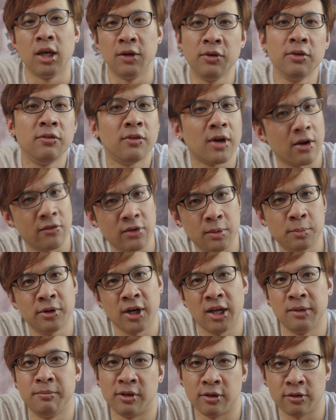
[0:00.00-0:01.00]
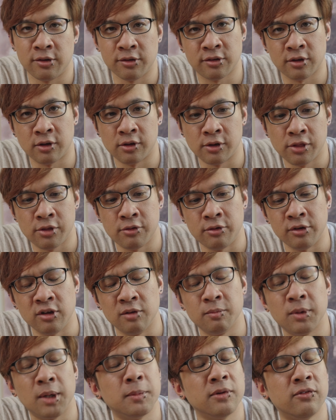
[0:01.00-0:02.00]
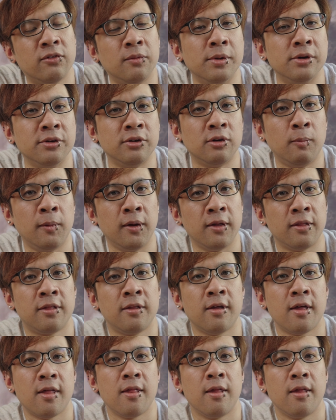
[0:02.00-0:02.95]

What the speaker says: If you've ever played Metal Gear Solid 3, you might be familiar with